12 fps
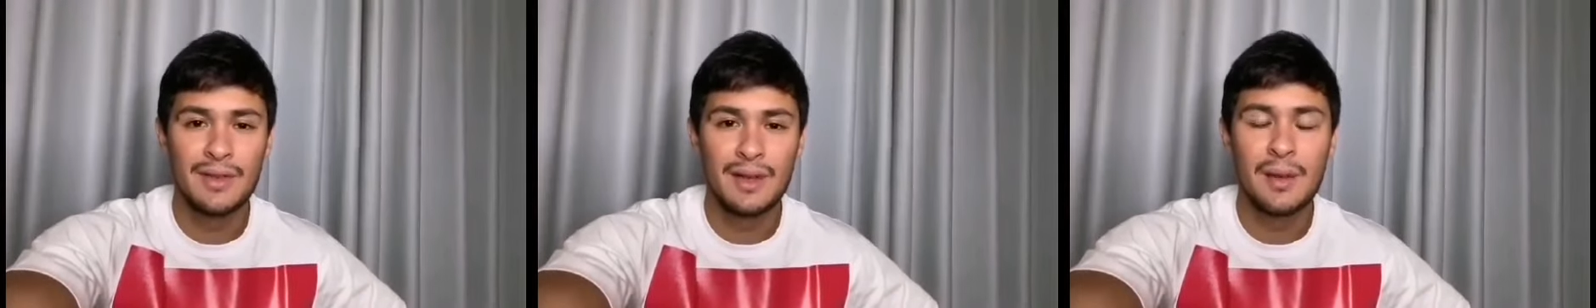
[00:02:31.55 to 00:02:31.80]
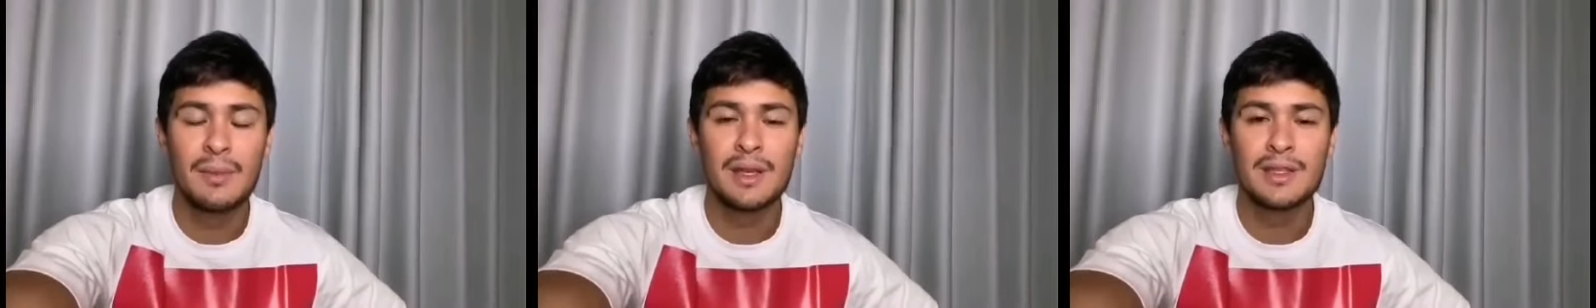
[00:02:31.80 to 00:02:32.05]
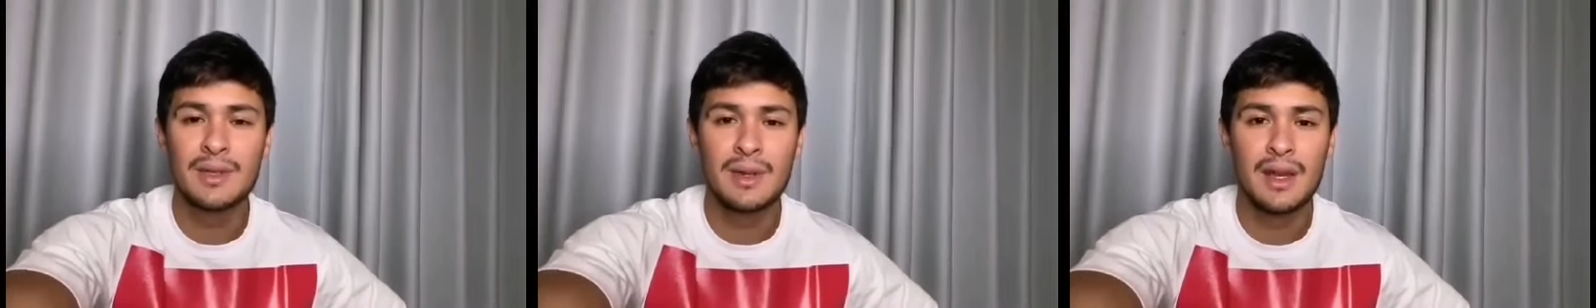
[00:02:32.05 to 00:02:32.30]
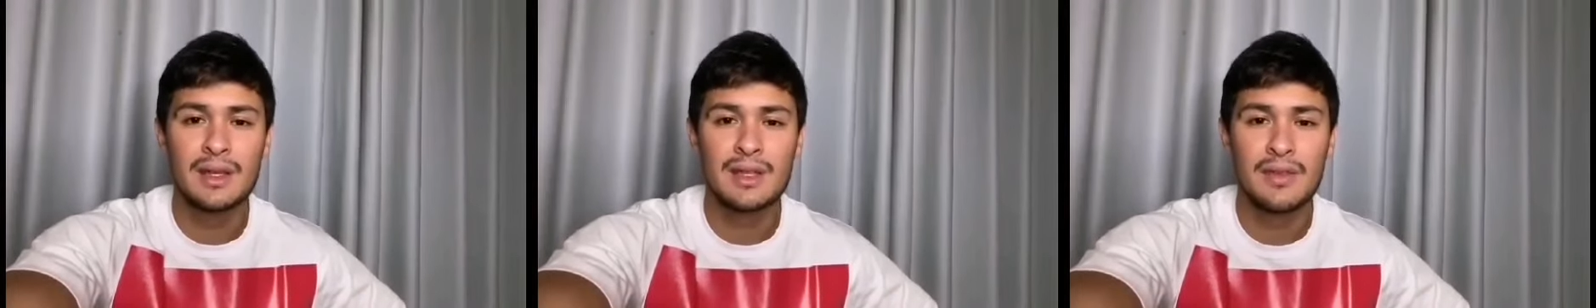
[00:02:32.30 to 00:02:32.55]
God bless you
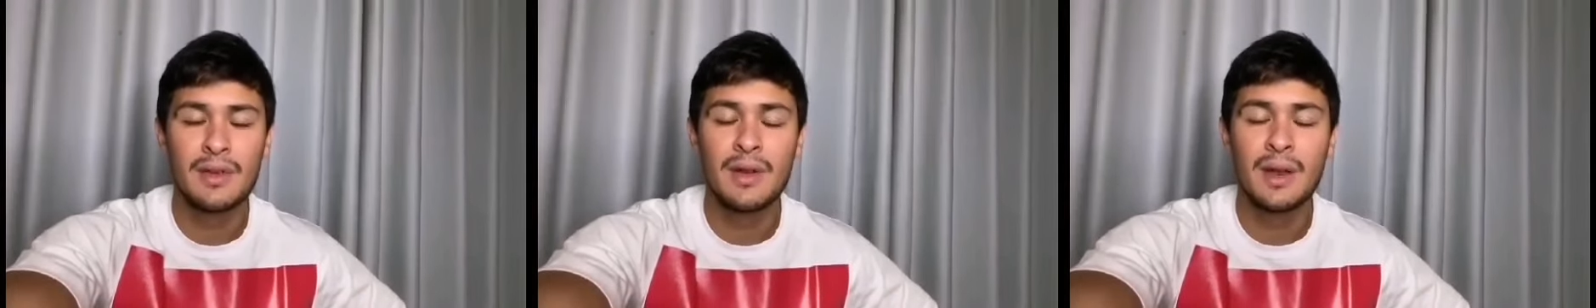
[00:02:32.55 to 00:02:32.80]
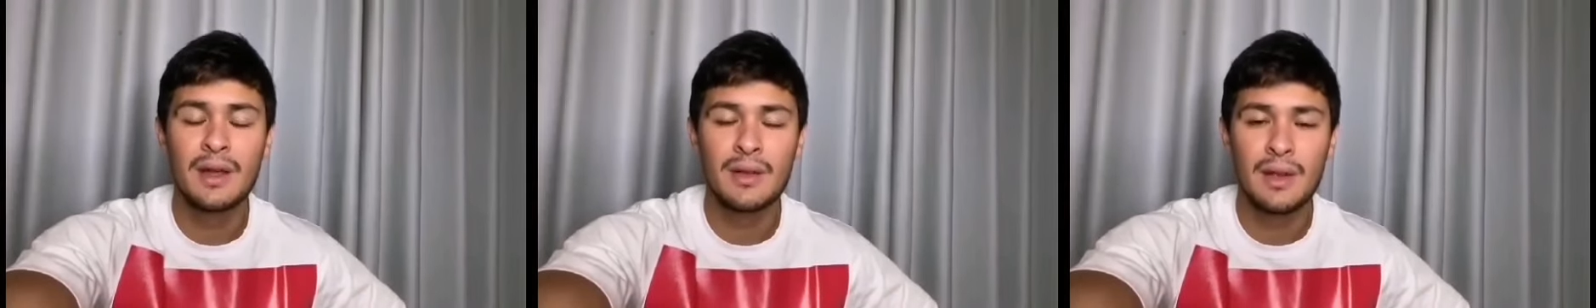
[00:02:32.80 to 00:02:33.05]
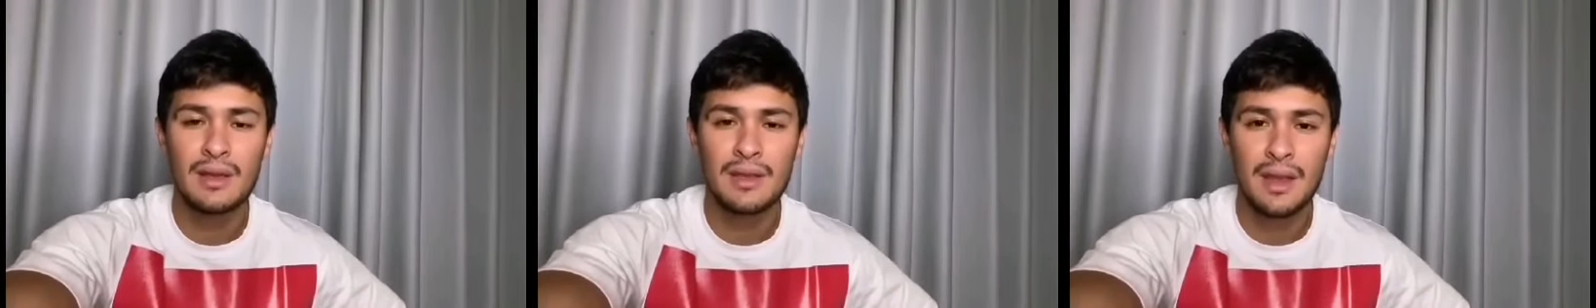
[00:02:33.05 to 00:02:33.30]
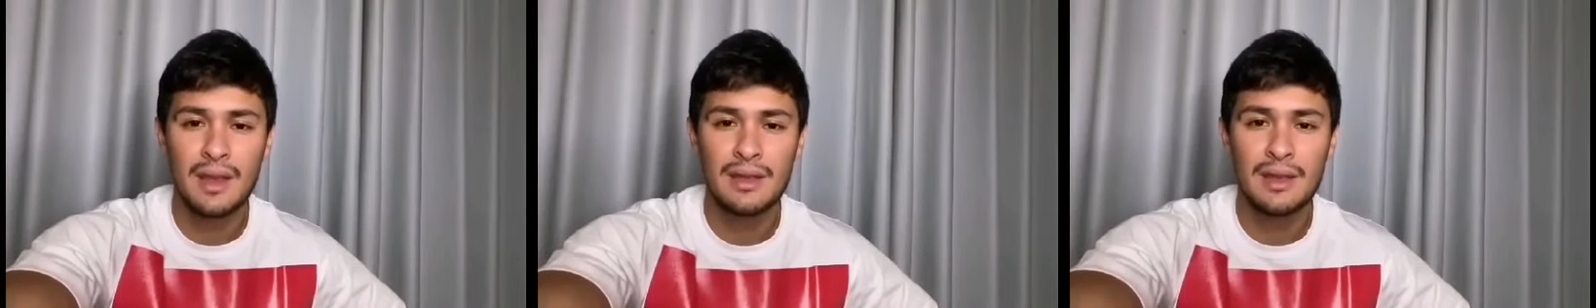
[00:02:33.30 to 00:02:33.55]
guys. Have a great, great
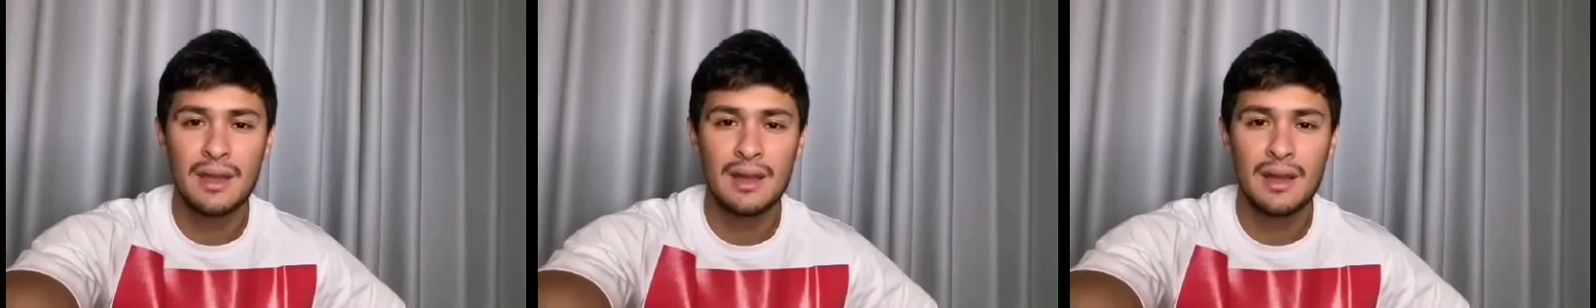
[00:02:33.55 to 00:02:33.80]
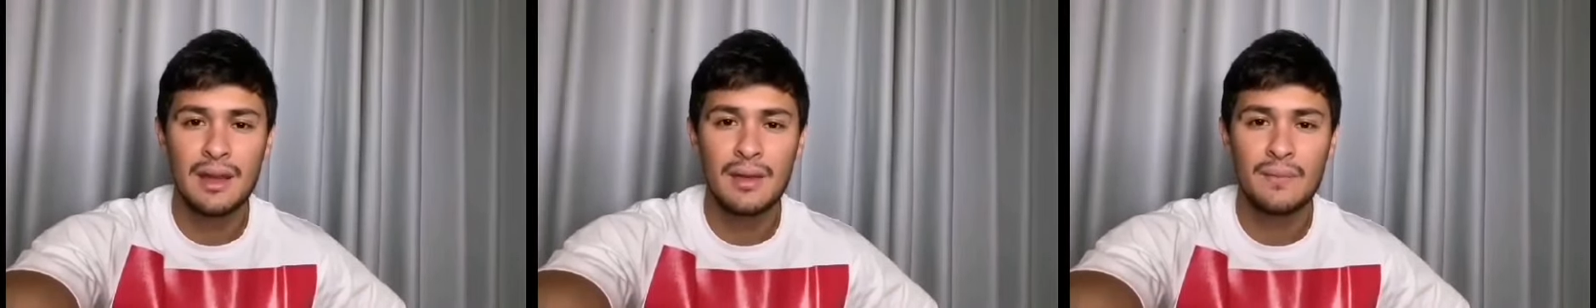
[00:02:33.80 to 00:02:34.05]
night. And